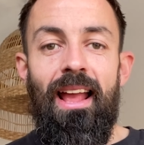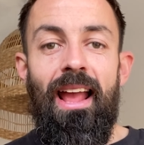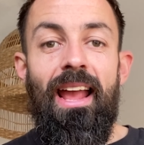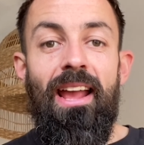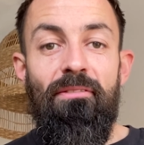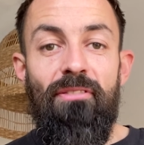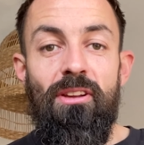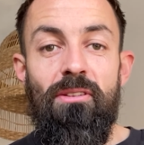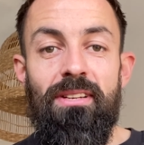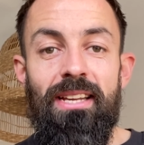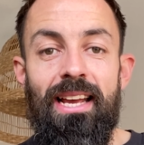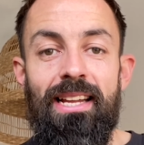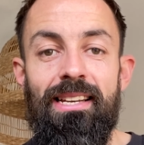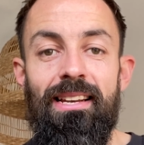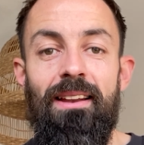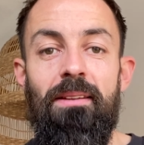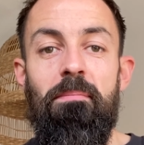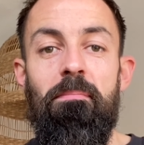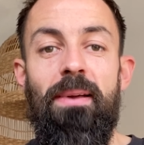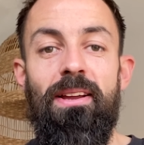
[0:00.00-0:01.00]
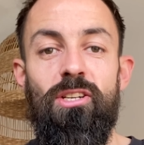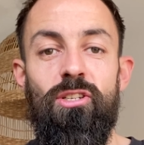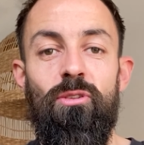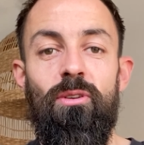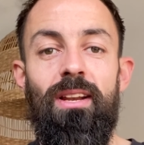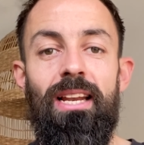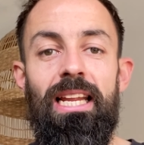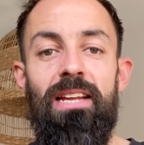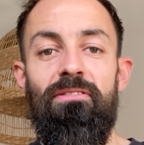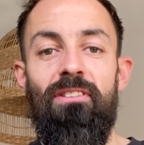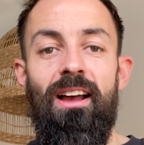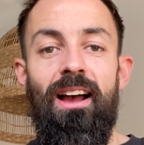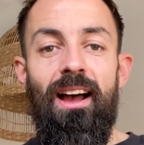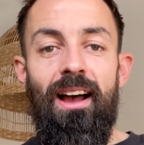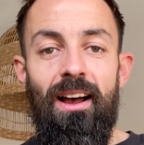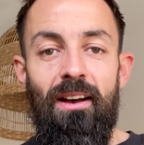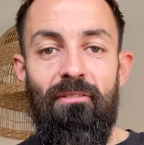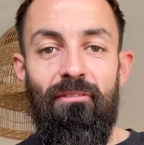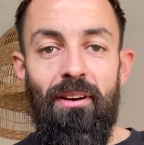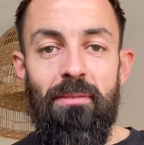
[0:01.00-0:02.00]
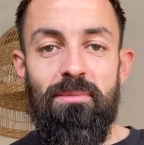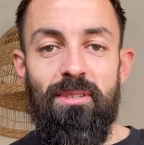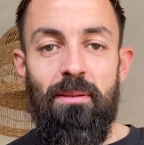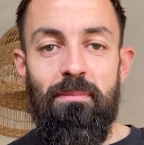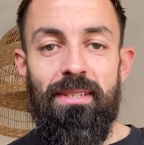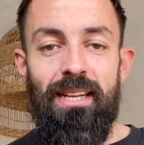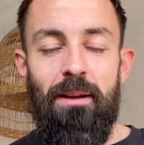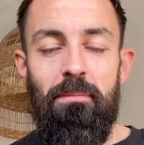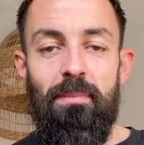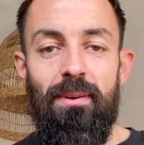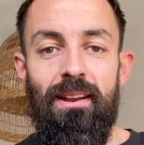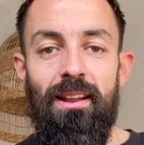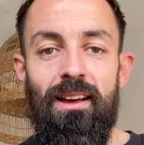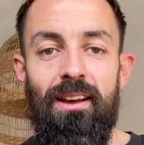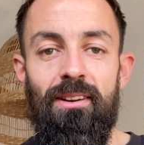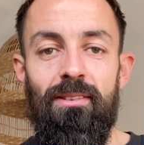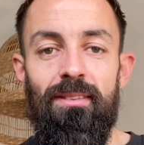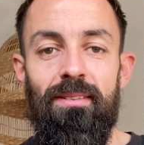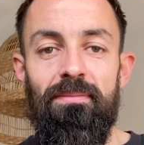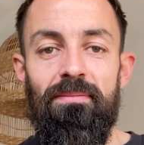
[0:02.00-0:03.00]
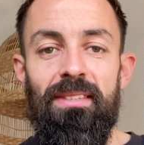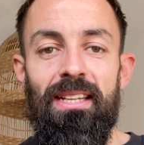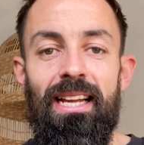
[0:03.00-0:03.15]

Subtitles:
If you did, make sure you leave a thumbs up down below.